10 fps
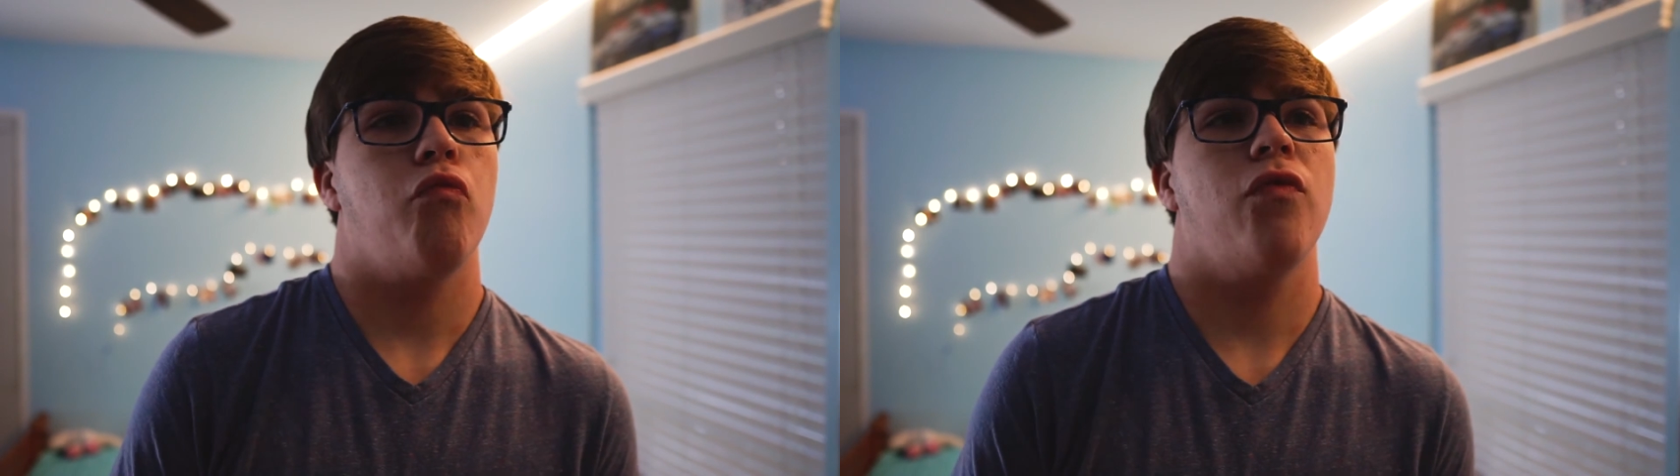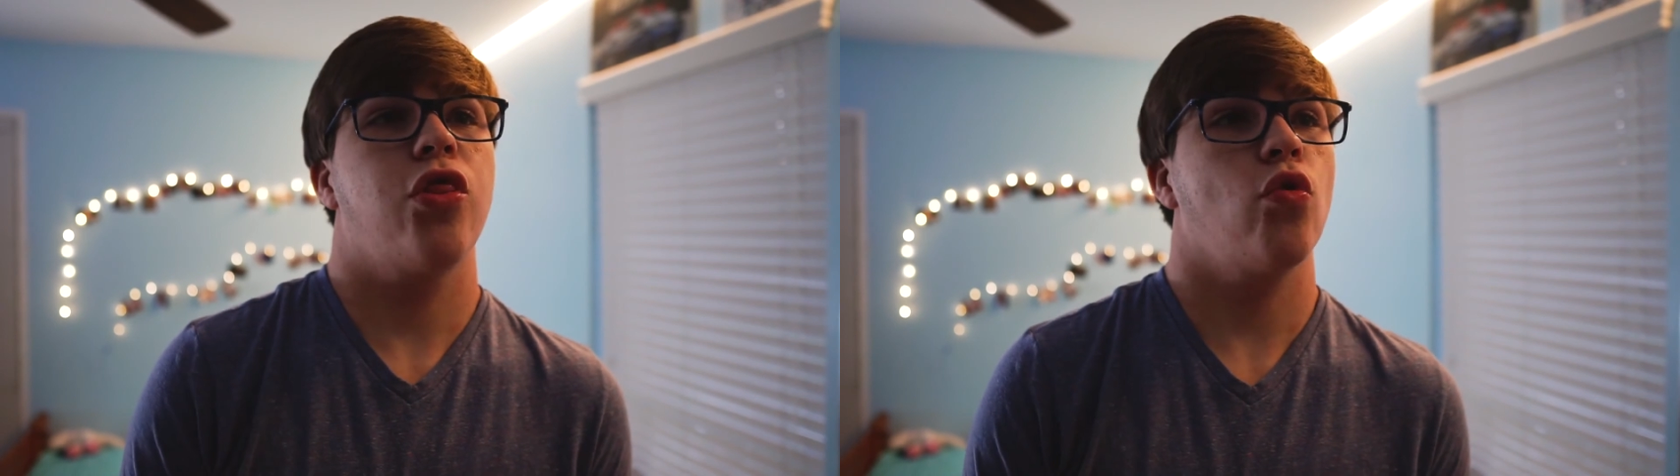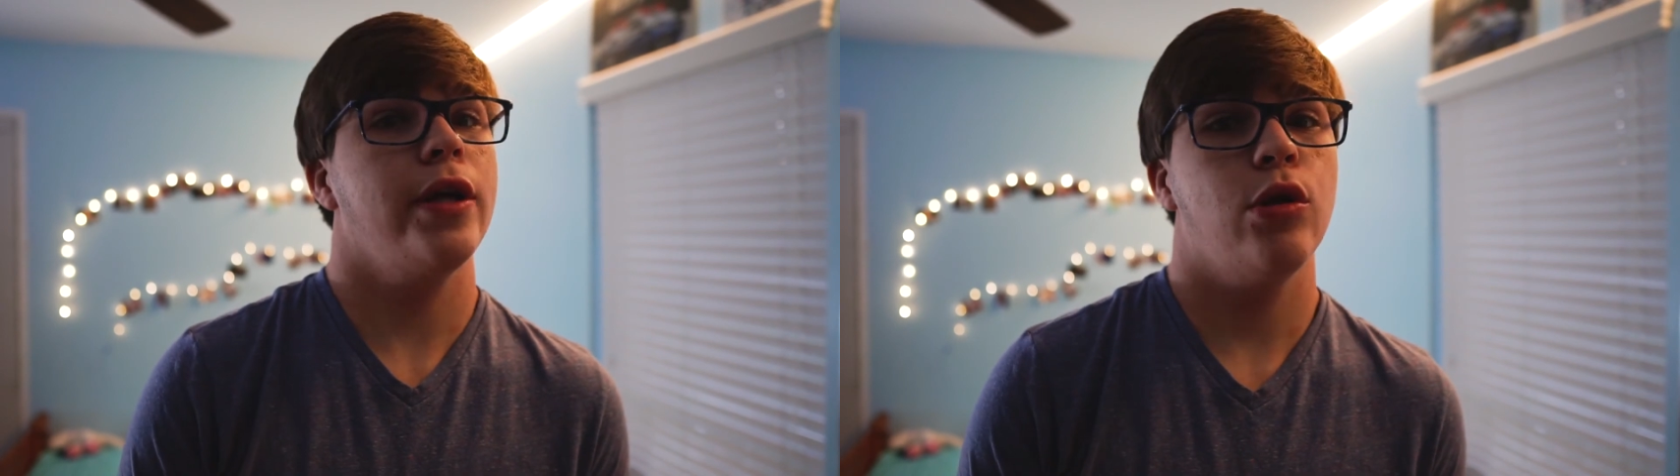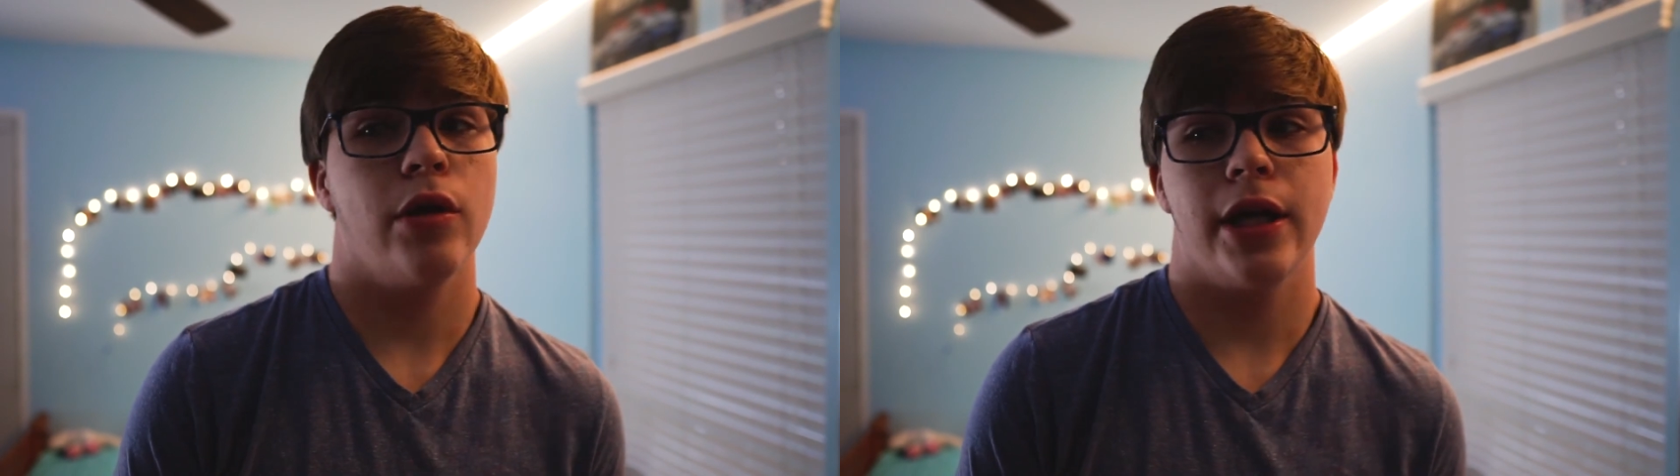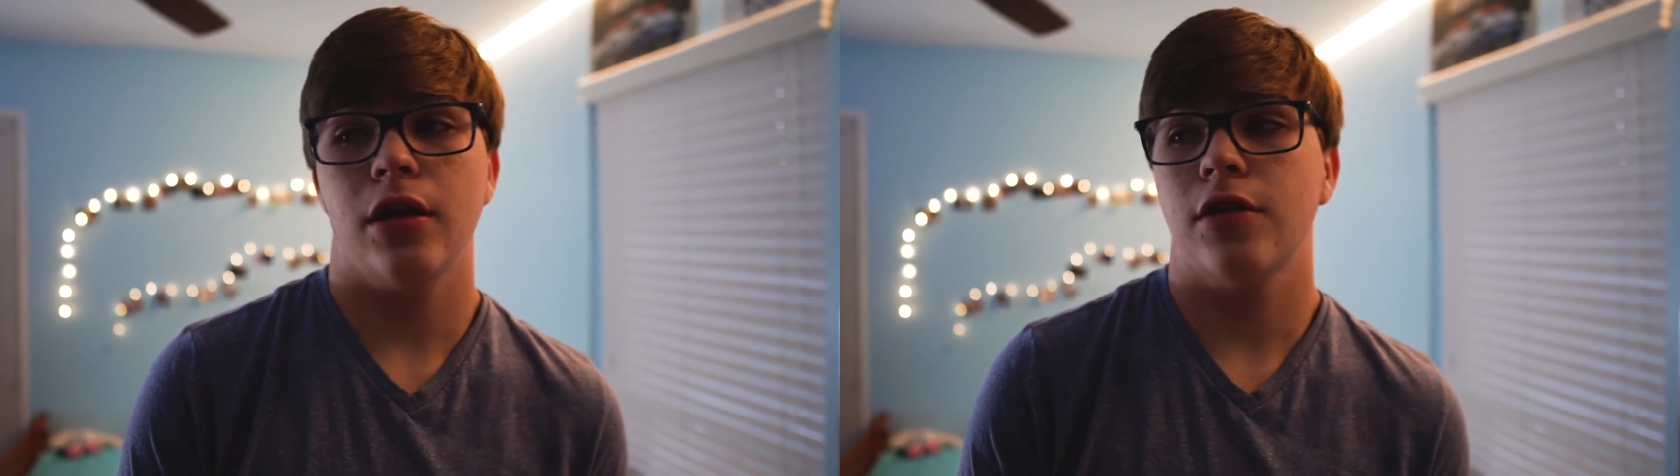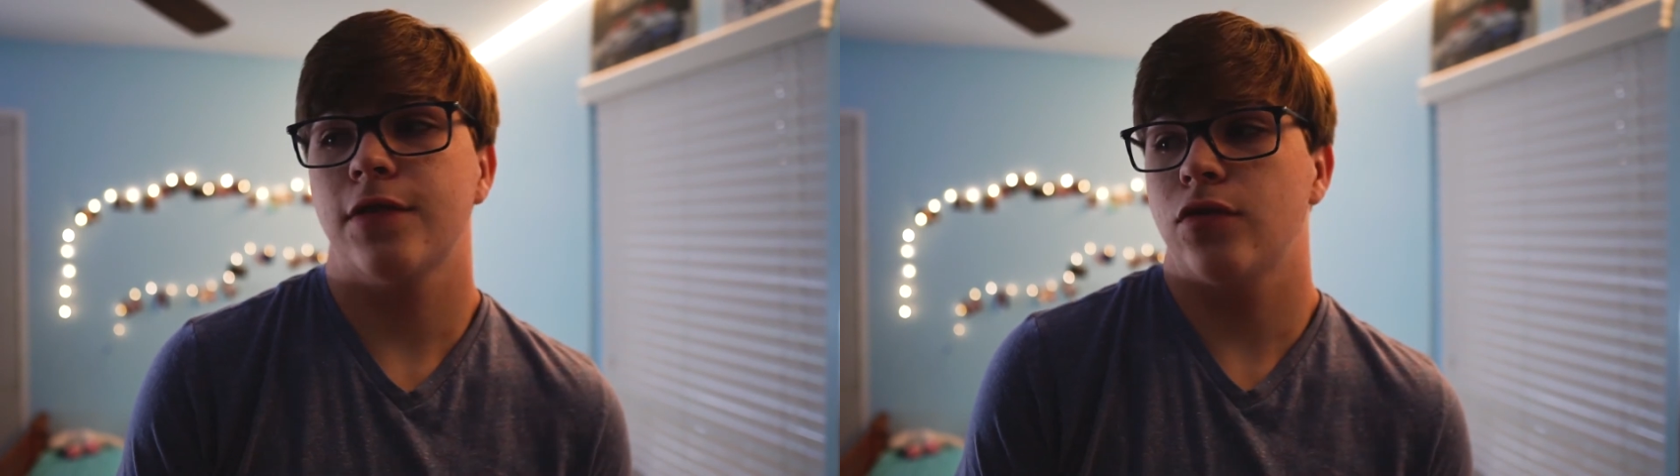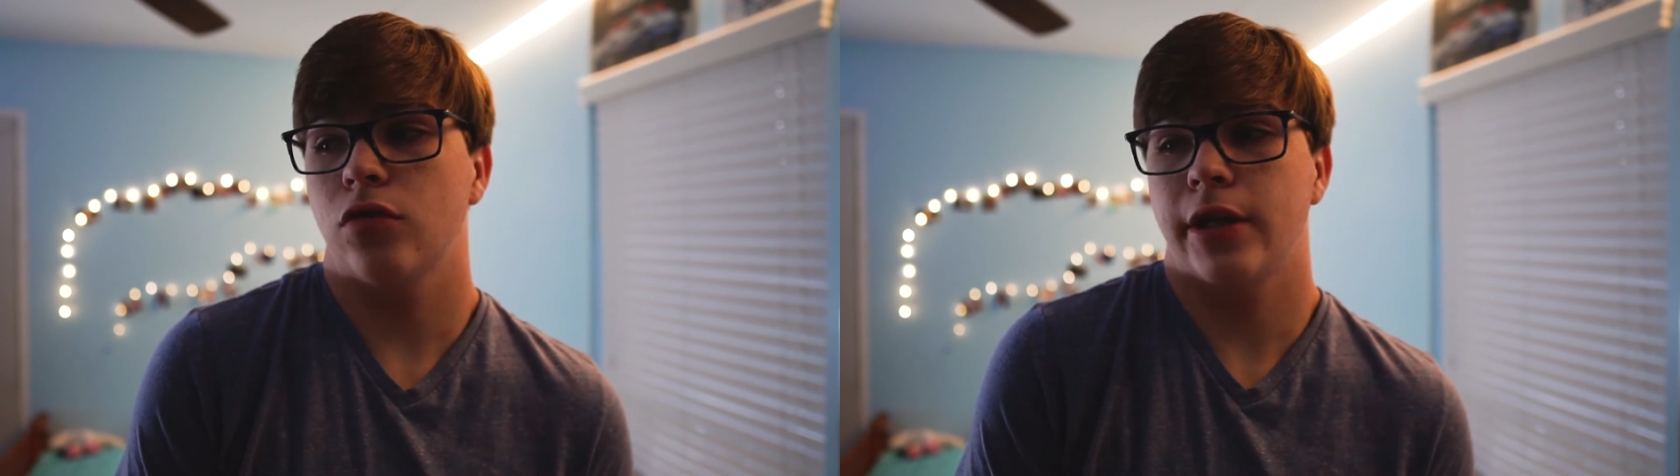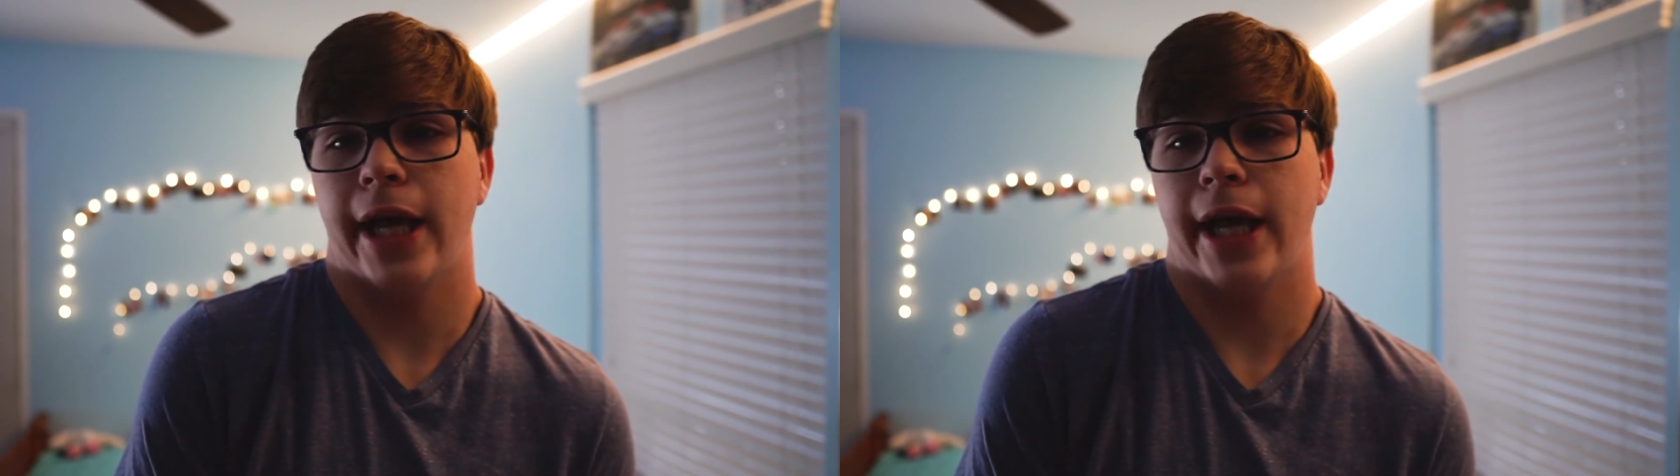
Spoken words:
$3,000 for